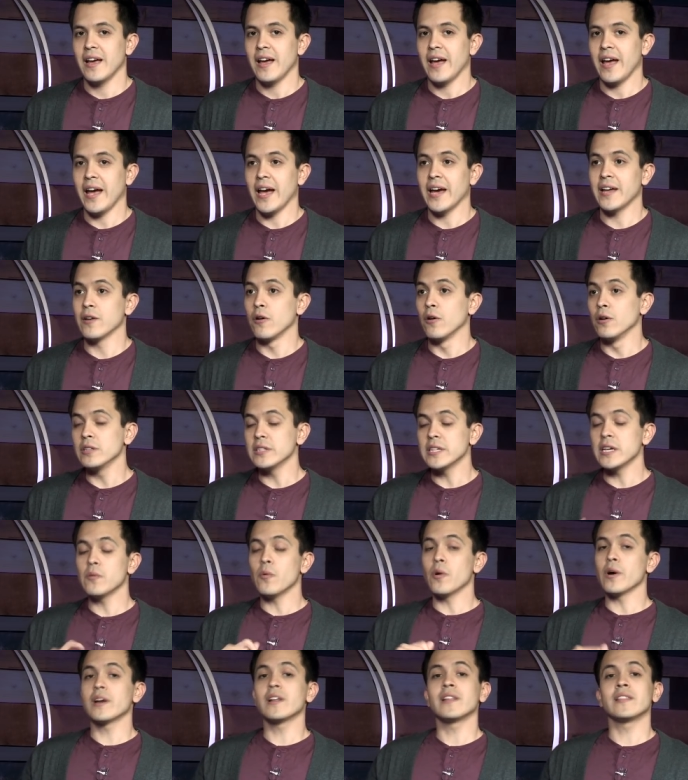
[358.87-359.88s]
and only
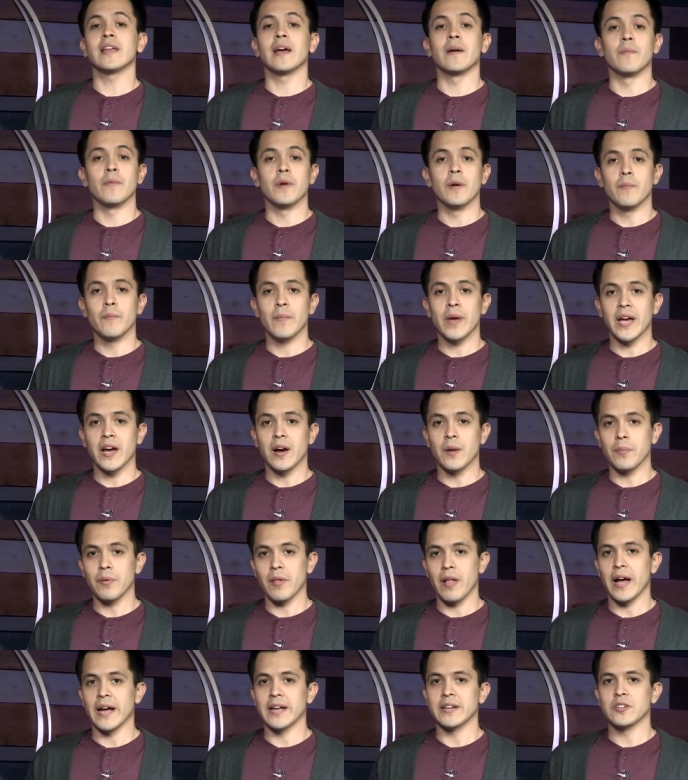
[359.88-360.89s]
one of them may
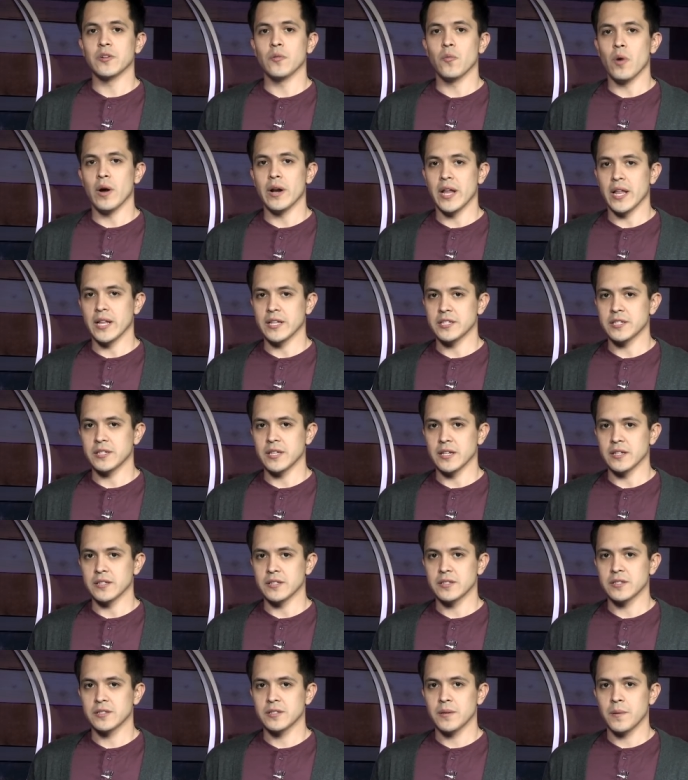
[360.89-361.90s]
apply to one
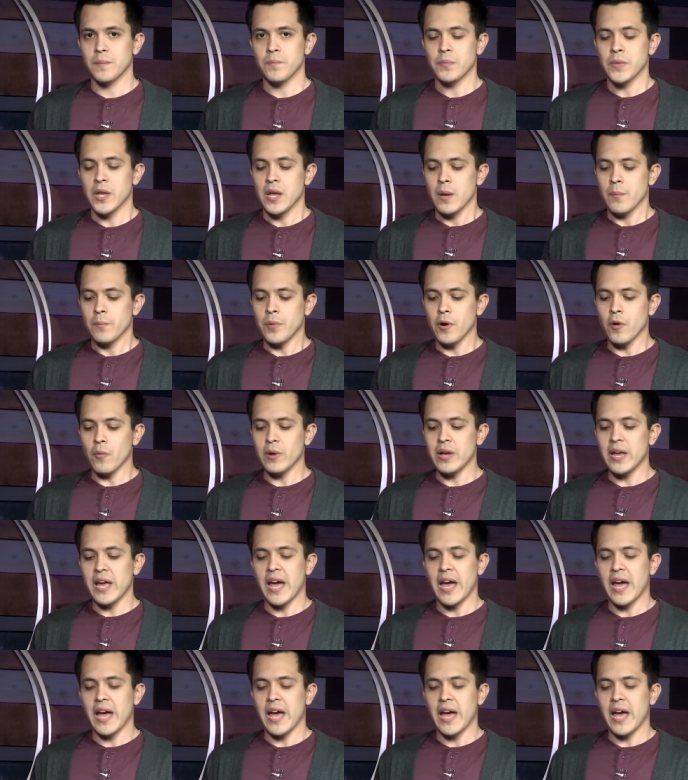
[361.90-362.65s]
instance. But we